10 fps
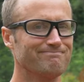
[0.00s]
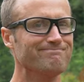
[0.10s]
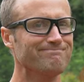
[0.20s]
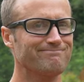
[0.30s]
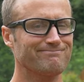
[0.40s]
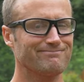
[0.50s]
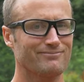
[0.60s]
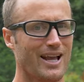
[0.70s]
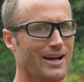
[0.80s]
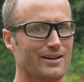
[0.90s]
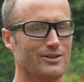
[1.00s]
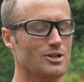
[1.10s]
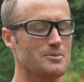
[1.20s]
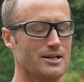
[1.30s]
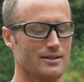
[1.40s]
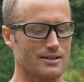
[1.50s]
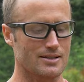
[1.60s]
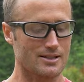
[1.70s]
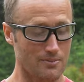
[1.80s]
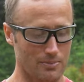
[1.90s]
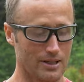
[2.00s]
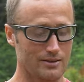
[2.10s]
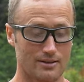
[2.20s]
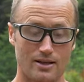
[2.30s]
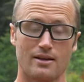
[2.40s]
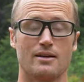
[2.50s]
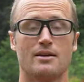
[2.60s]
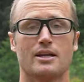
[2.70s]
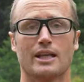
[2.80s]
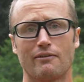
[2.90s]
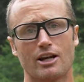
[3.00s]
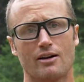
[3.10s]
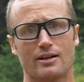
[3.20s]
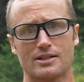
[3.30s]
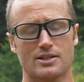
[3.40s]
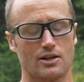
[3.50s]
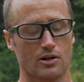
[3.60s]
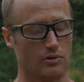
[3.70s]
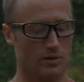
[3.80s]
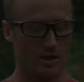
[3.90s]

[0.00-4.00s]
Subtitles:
I don't know about this, but gave it an honest go.